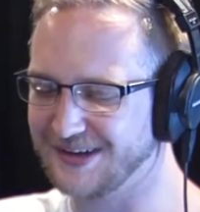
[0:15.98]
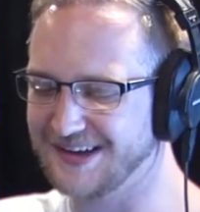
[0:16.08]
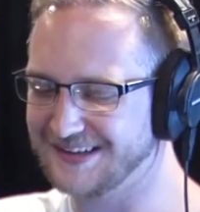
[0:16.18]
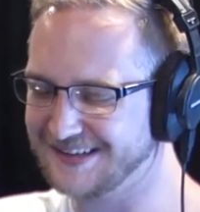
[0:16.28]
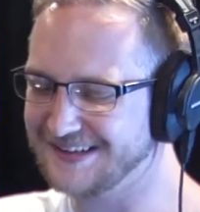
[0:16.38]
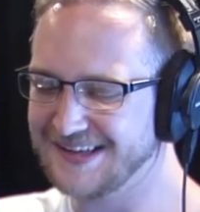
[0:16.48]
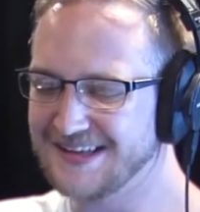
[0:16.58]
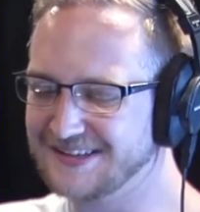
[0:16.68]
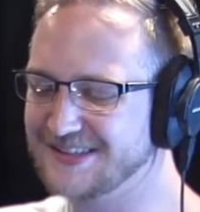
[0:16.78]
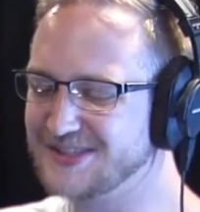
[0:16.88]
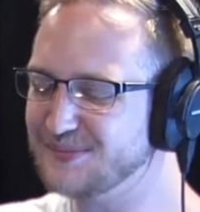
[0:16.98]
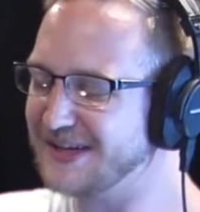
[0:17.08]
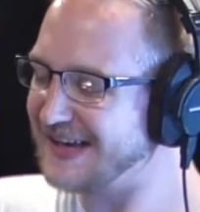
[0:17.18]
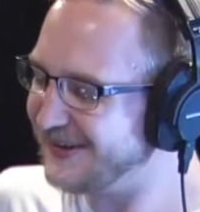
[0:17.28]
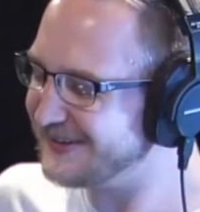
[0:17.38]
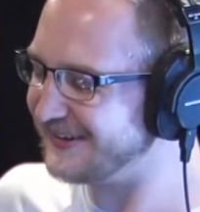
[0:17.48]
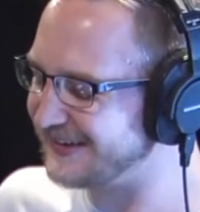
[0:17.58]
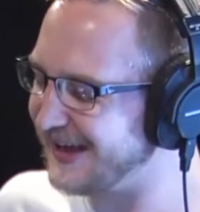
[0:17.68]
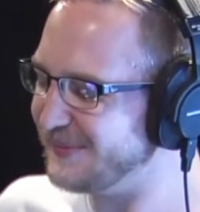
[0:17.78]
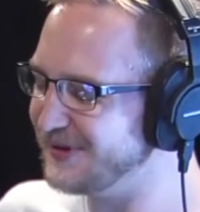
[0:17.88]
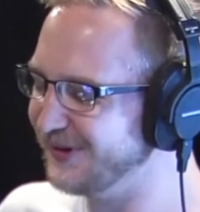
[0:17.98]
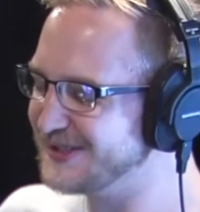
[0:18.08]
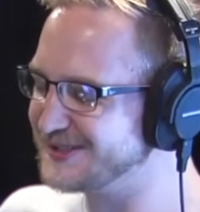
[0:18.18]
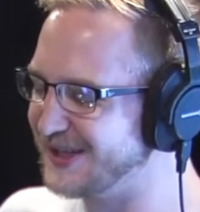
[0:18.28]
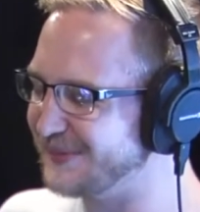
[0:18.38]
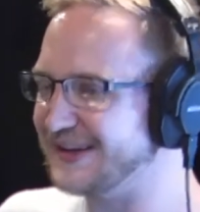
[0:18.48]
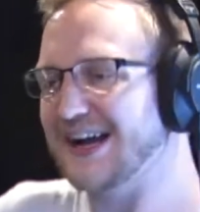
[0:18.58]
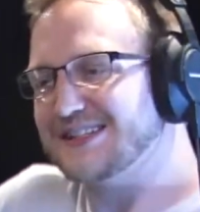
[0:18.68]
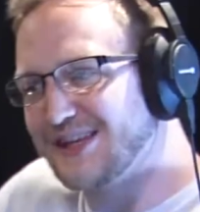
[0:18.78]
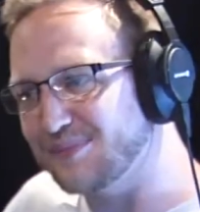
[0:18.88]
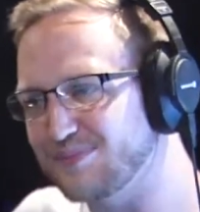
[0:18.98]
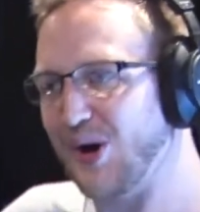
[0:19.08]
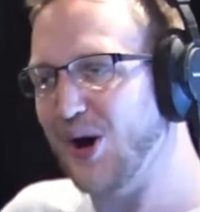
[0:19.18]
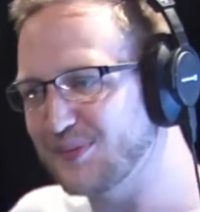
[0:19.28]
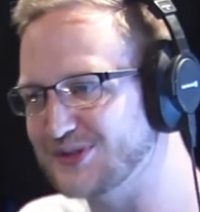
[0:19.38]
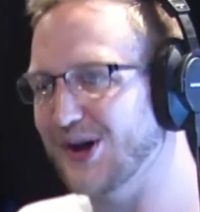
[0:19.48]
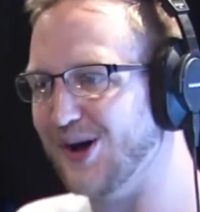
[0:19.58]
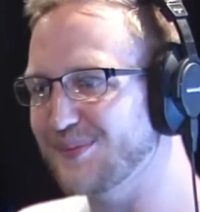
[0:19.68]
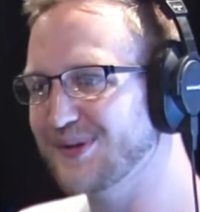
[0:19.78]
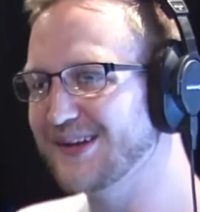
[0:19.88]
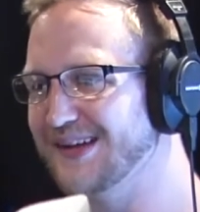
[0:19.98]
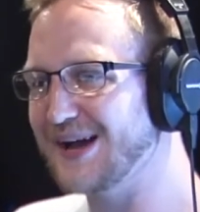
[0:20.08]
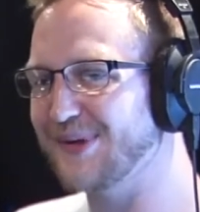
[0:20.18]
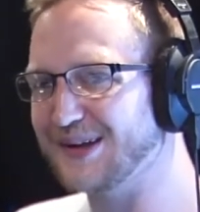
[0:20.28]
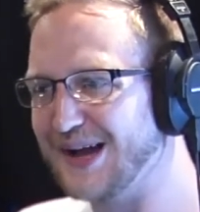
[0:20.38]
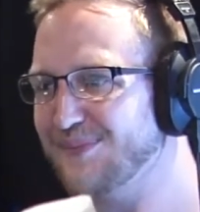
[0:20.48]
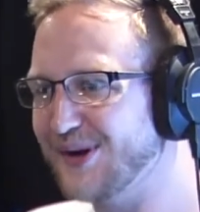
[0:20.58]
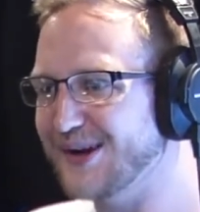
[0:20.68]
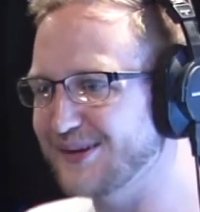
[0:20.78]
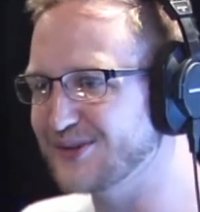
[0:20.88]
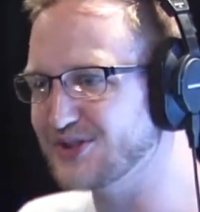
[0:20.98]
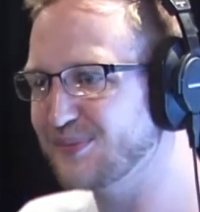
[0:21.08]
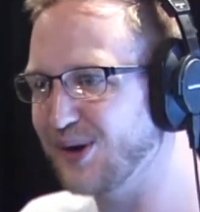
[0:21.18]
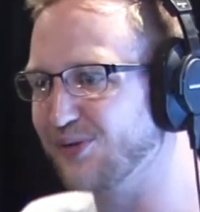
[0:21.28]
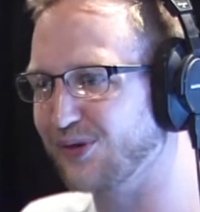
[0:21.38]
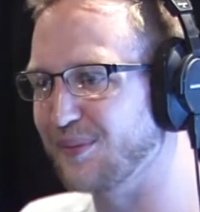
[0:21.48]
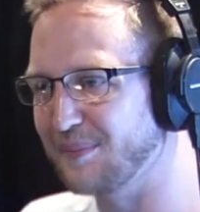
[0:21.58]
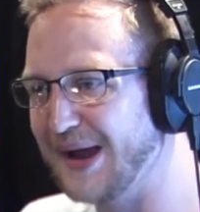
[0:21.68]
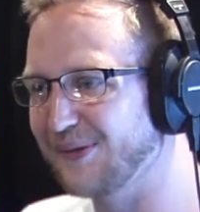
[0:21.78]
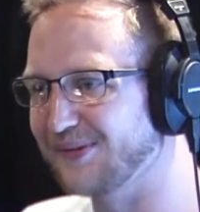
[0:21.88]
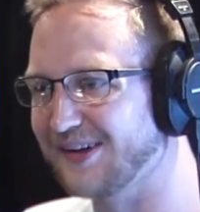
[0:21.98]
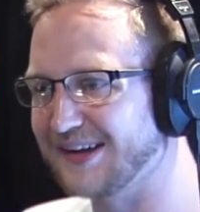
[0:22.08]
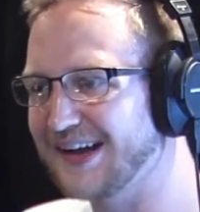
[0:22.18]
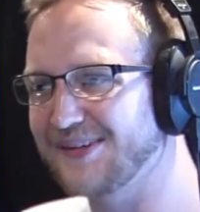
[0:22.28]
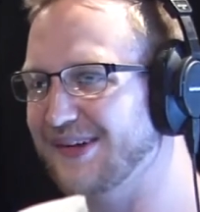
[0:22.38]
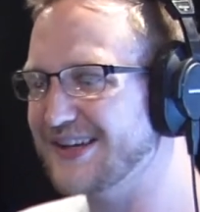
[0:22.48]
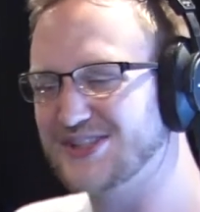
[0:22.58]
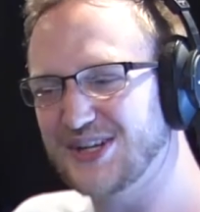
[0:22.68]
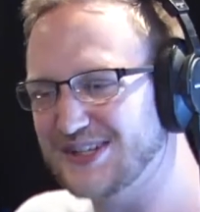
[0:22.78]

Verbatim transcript: like, some like I'll like I'll be listening to them. Like I just get pumped up. I'm like I'm ready to jump over a mountain. Like I don't know. Like, she